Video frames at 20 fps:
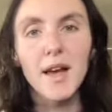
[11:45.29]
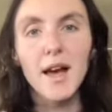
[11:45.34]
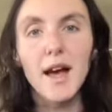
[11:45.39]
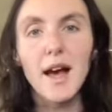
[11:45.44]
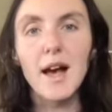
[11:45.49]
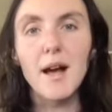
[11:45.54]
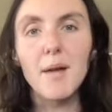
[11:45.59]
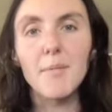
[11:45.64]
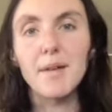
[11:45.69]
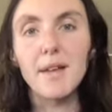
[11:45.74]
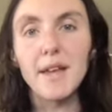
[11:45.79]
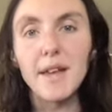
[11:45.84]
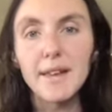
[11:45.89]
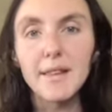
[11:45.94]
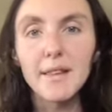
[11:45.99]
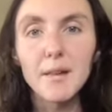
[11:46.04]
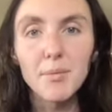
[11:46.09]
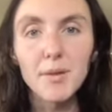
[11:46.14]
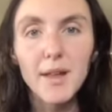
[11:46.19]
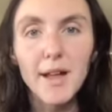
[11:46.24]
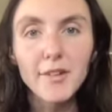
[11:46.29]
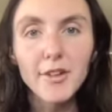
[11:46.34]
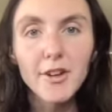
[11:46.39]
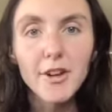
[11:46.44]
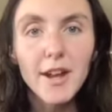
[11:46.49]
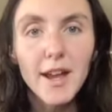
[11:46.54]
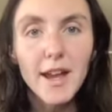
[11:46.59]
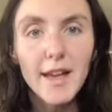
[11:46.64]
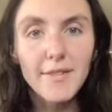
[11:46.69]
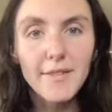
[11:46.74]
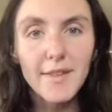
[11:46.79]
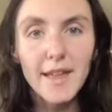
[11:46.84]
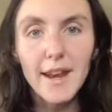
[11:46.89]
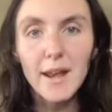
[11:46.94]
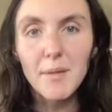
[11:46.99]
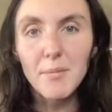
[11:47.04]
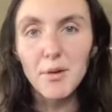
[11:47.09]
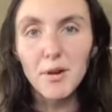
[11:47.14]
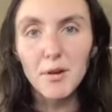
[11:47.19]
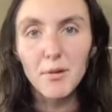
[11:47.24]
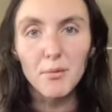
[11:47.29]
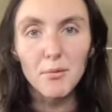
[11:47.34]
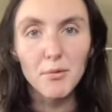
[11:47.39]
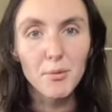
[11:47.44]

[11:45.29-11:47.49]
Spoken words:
in the blender, and then I put it